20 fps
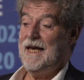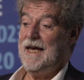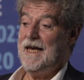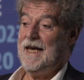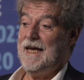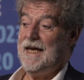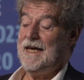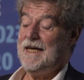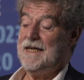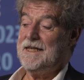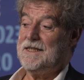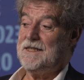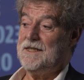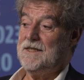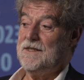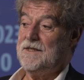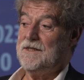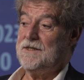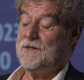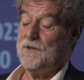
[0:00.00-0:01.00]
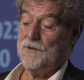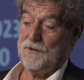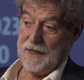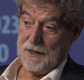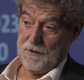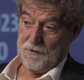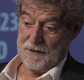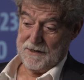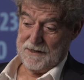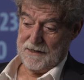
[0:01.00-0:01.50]
And so
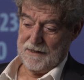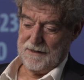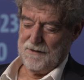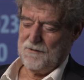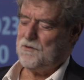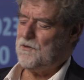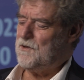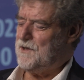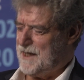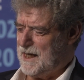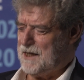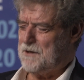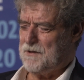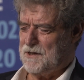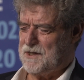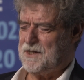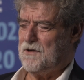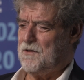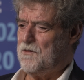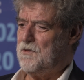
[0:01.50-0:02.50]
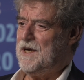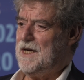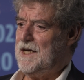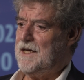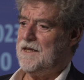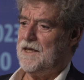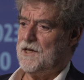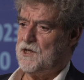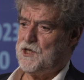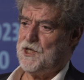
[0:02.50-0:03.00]
that was
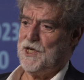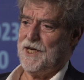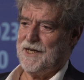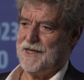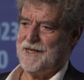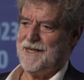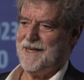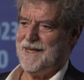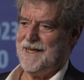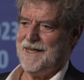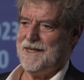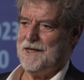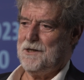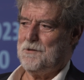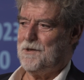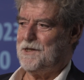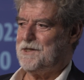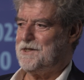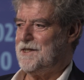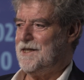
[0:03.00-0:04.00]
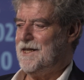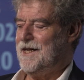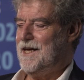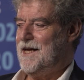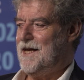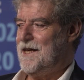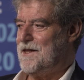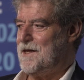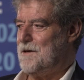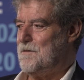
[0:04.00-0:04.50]
really the chunk, and it was
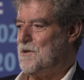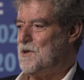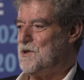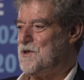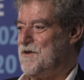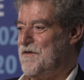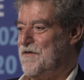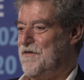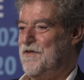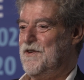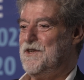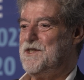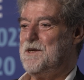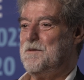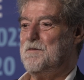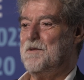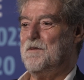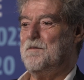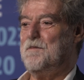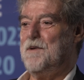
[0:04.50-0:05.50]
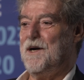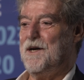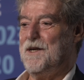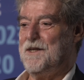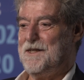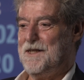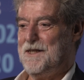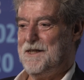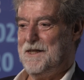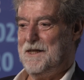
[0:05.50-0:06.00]
the most visible
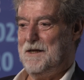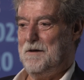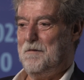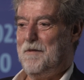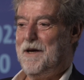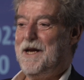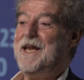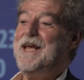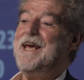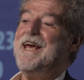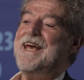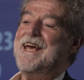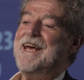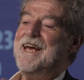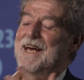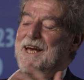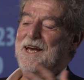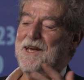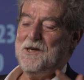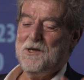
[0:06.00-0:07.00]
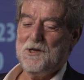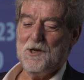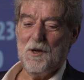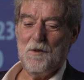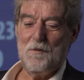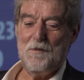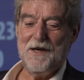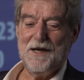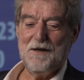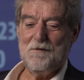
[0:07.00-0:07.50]
part. In many
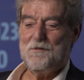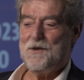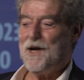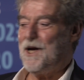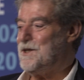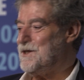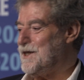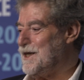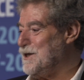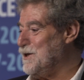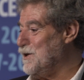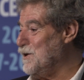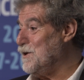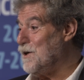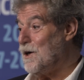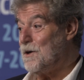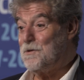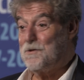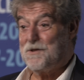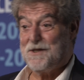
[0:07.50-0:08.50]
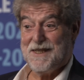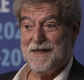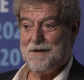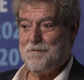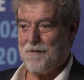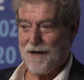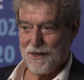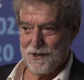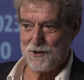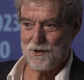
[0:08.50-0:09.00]
European projects, you don't see
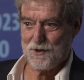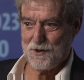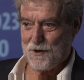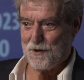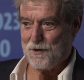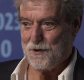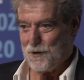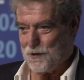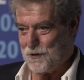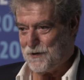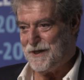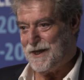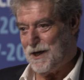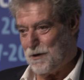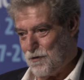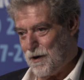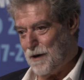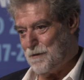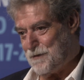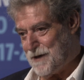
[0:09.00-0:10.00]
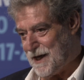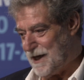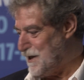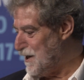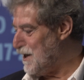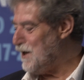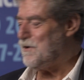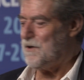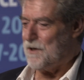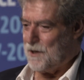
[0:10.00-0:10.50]
much, or you see a website.
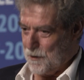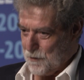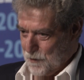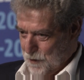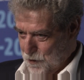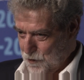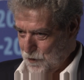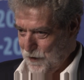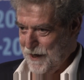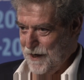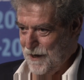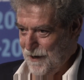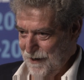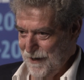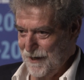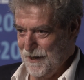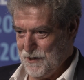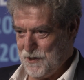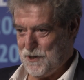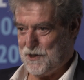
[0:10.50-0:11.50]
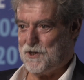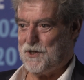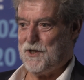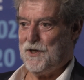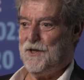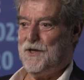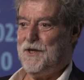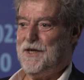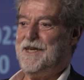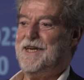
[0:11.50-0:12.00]
Here, there were real
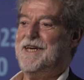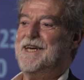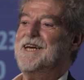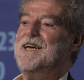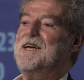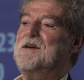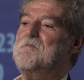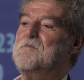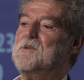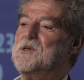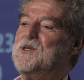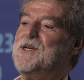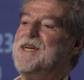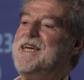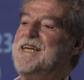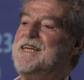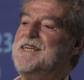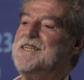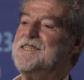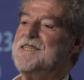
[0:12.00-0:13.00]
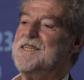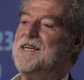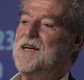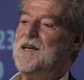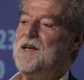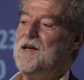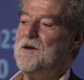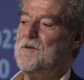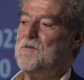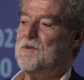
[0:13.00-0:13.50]
sturdy machines
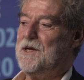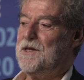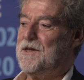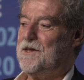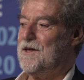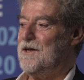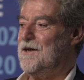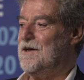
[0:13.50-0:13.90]
with